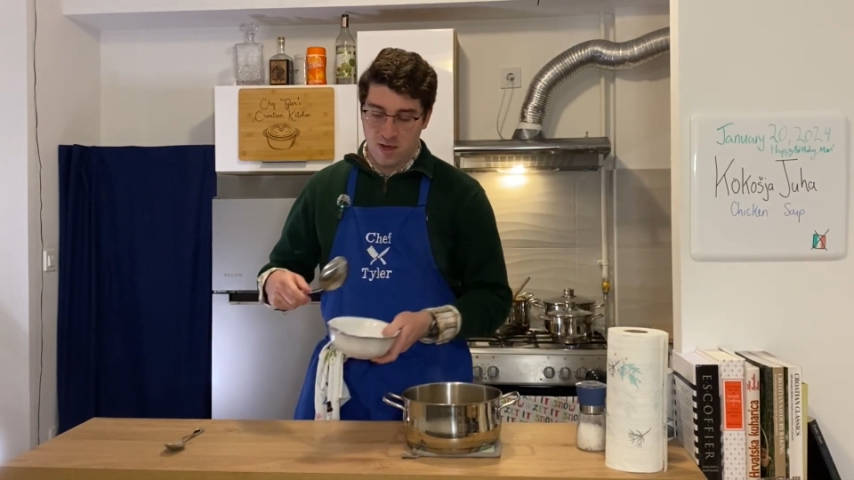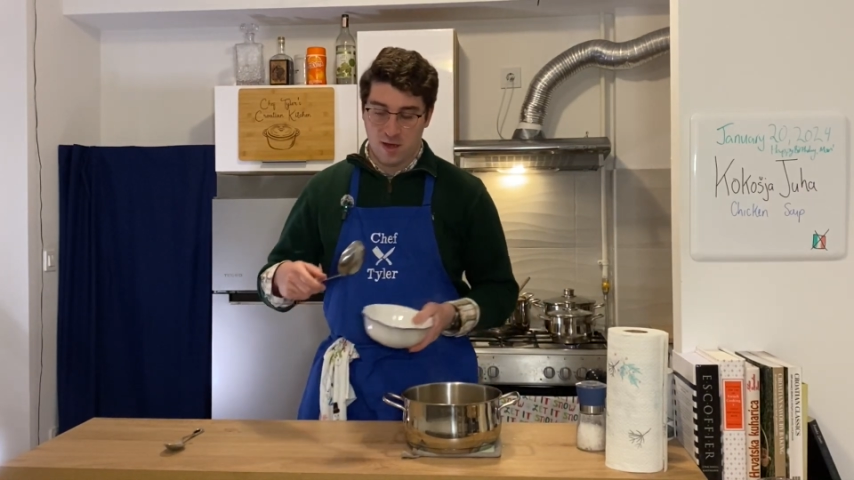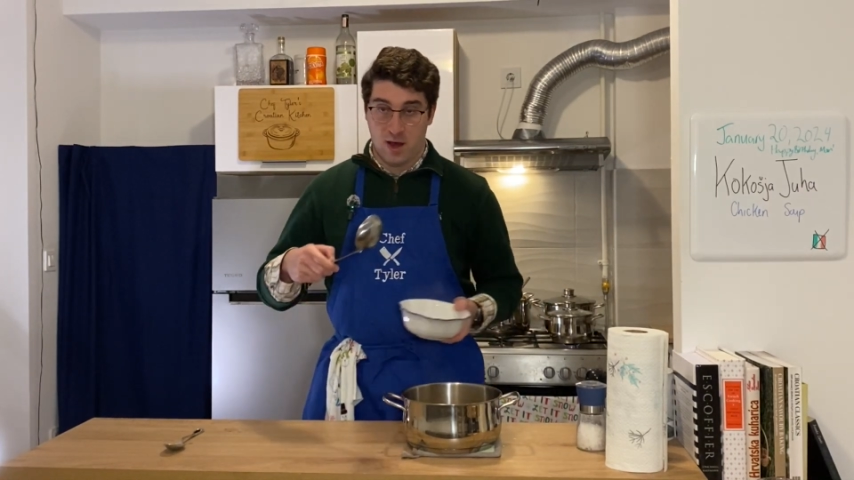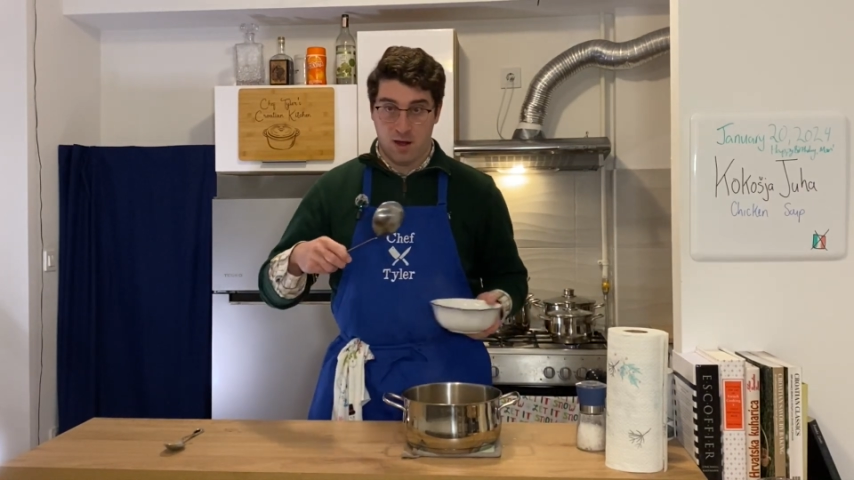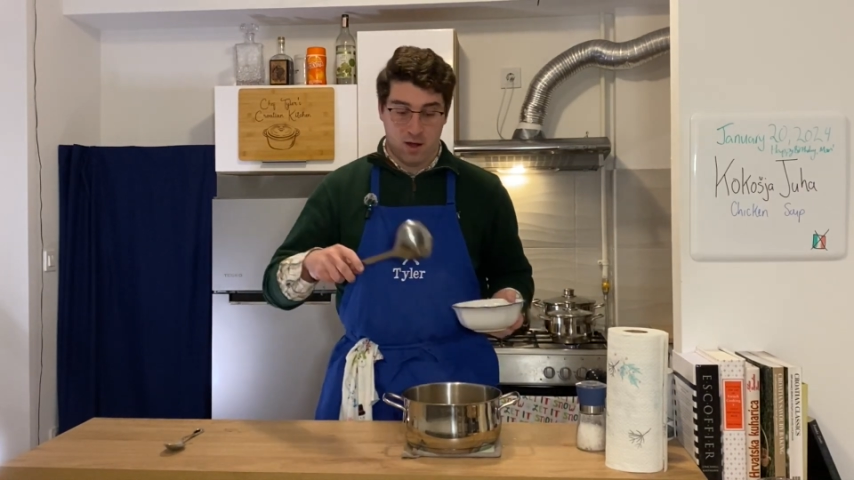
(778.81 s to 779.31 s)

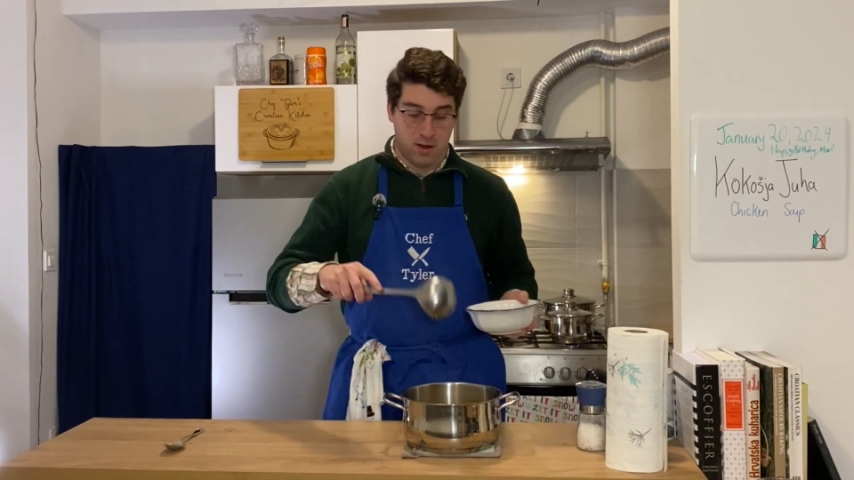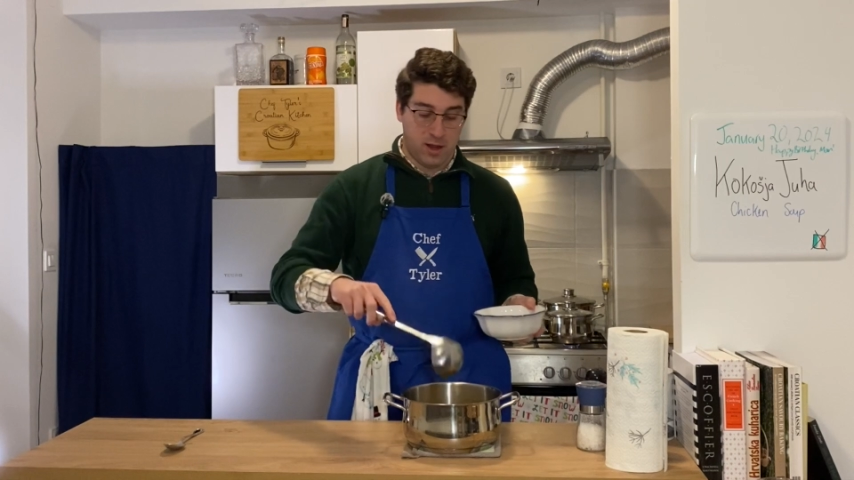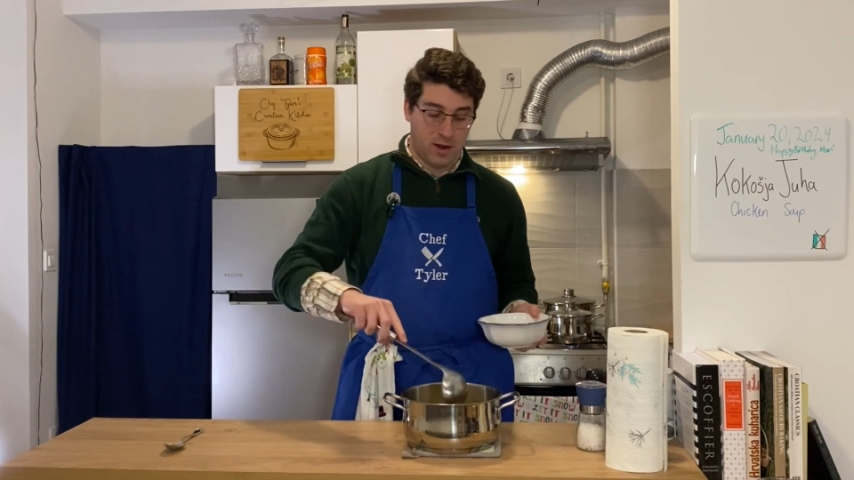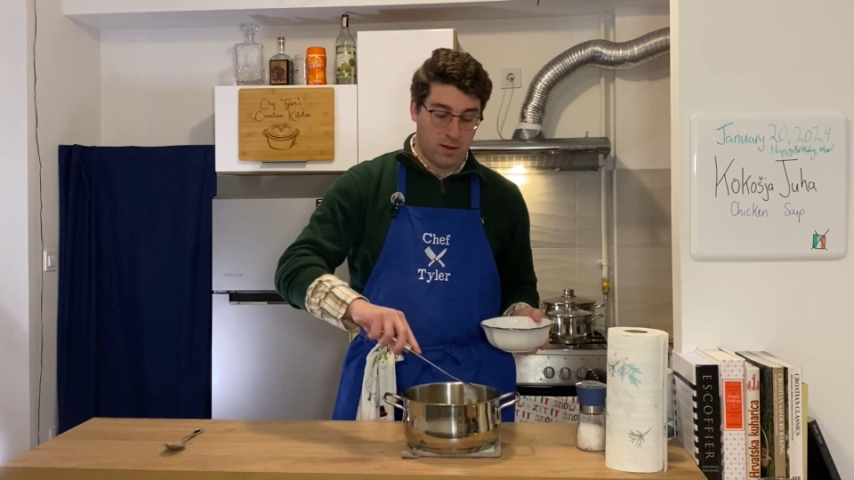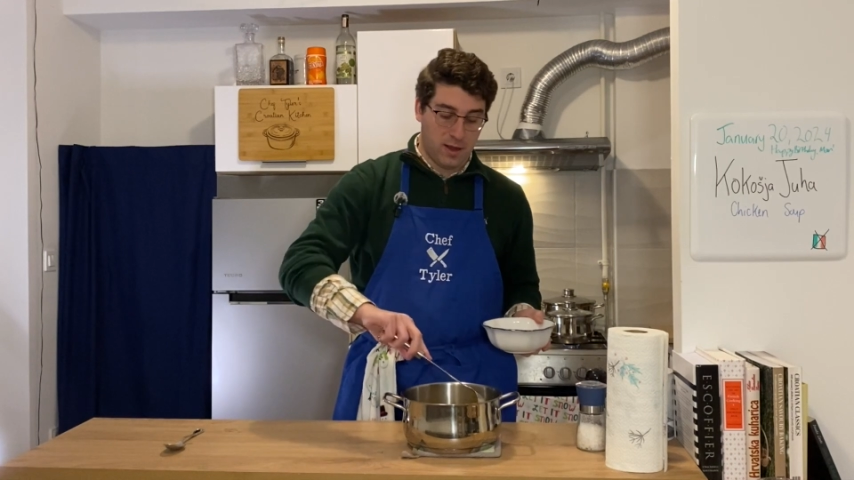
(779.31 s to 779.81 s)
Got our
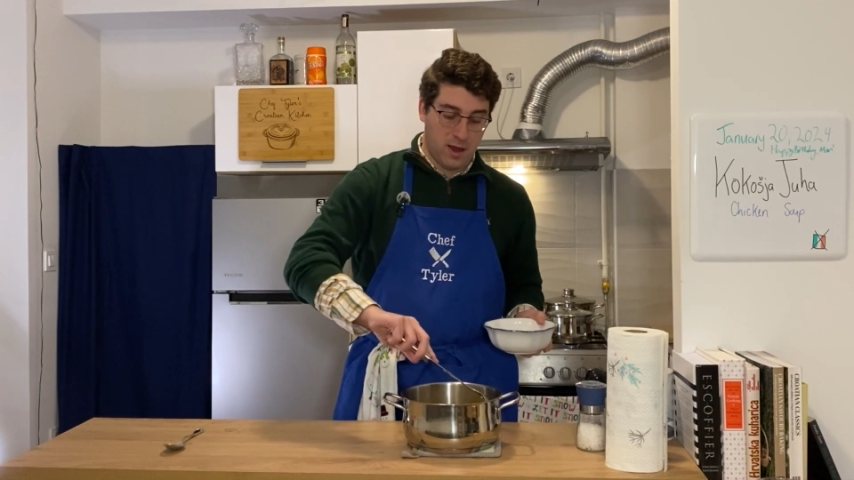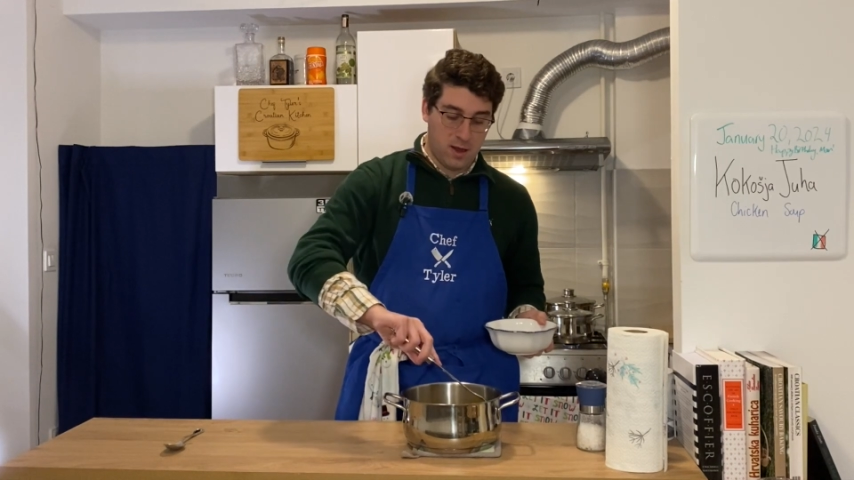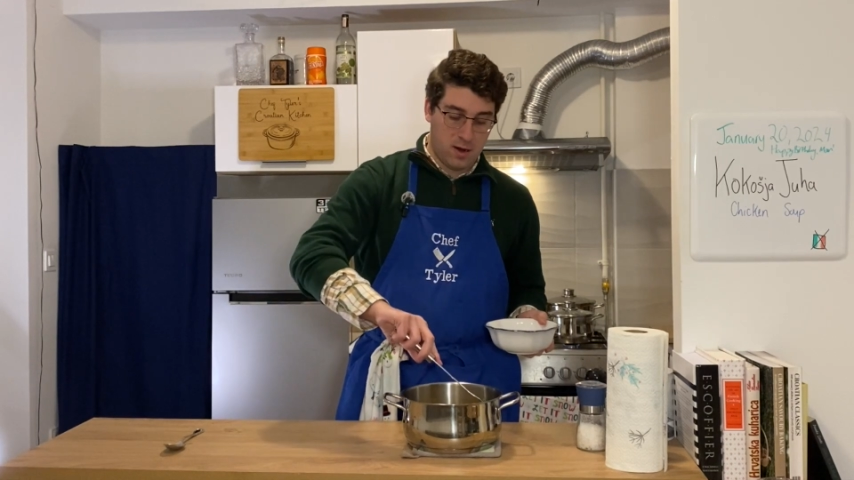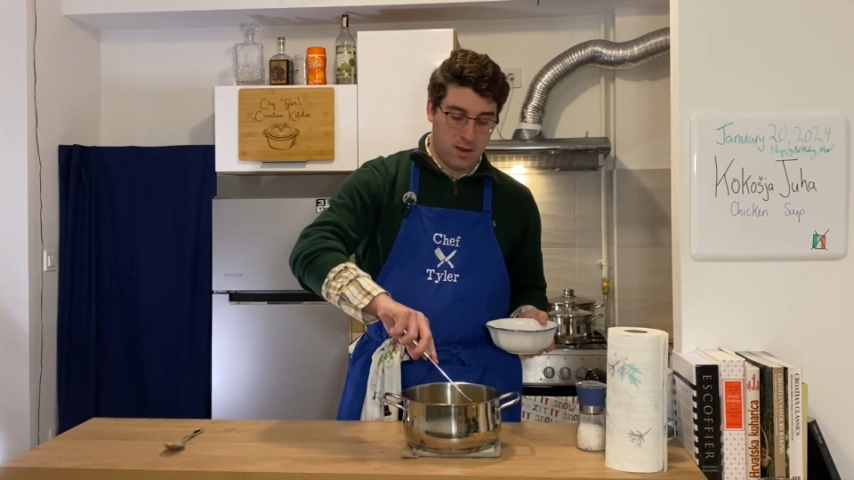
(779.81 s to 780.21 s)
ladle again.